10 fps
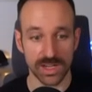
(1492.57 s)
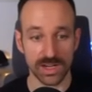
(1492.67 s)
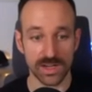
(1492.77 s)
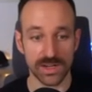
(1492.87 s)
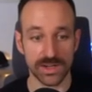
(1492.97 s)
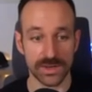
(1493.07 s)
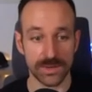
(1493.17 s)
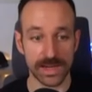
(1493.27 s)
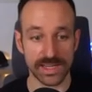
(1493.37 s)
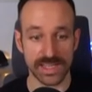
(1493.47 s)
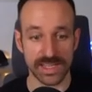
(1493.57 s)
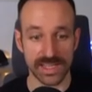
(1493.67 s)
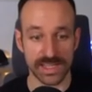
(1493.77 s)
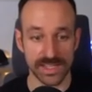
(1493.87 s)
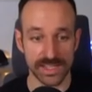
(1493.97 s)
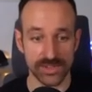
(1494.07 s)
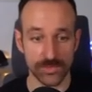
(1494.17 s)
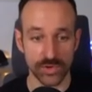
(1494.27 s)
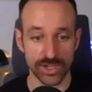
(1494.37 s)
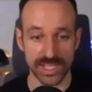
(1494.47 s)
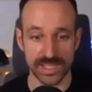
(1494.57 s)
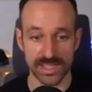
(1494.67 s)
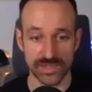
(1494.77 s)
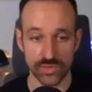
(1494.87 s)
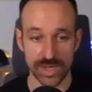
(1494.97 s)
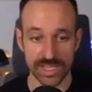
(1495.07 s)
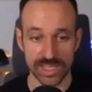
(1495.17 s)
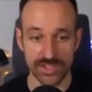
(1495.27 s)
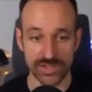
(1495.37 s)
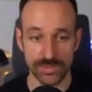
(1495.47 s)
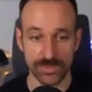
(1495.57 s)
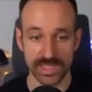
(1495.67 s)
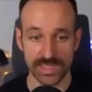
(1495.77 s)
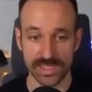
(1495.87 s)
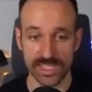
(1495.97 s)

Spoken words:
Alrighty then, your project is ready to build.